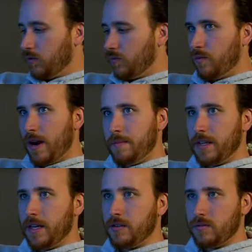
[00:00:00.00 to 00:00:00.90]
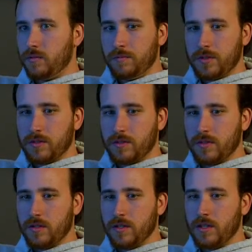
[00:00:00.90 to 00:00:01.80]
grabbing that. Whoops.
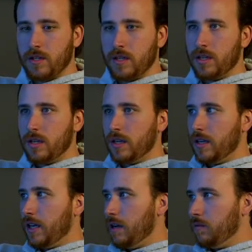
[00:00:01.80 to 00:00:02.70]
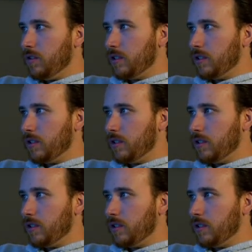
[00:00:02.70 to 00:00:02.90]
Now we're just